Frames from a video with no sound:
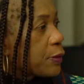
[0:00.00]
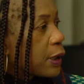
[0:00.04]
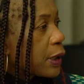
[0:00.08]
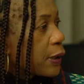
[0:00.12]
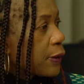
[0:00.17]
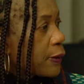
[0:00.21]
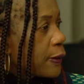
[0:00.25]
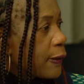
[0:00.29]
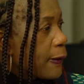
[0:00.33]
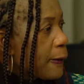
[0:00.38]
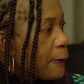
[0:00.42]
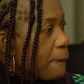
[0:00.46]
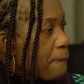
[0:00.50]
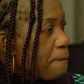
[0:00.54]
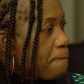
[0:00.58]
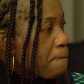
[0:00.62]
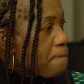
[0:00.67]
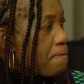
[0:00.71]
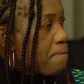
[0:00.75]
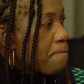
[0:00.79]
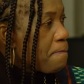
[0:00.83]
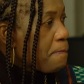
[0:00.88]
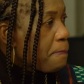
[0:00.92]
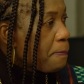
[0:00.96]
your career
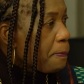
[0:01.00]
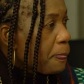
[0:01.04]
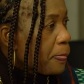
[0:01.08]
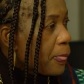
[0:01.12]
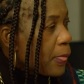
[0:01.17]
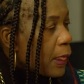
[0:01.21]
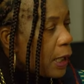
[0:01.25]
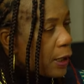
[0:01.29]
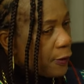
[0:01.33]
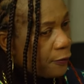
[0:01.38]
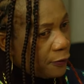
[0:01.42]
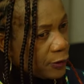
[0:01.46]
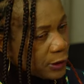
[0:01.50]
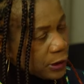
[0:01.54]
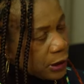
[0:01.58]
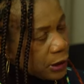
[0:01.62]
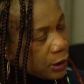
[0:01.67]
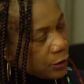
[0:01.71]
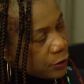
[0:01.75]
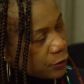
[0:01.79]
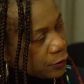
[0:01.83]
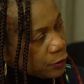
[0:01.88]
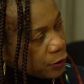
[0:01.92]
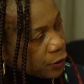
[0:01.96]

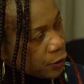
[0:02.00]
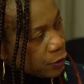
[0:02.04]
versus your